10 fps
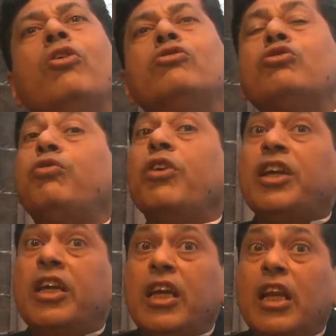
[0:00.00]
So for
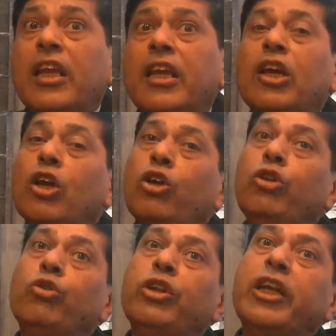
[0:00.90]
healing,
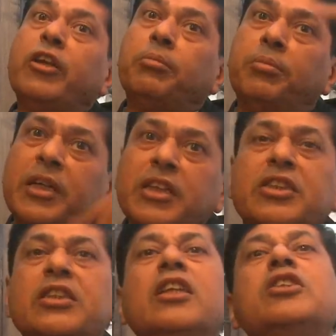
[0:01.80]
you need
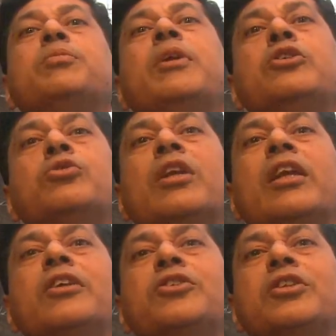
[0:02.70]
personal spiritual
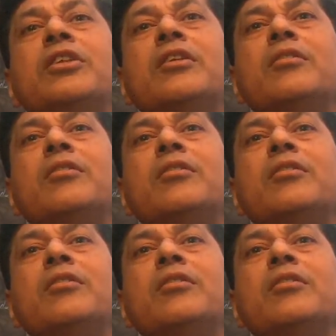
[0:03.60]
energy.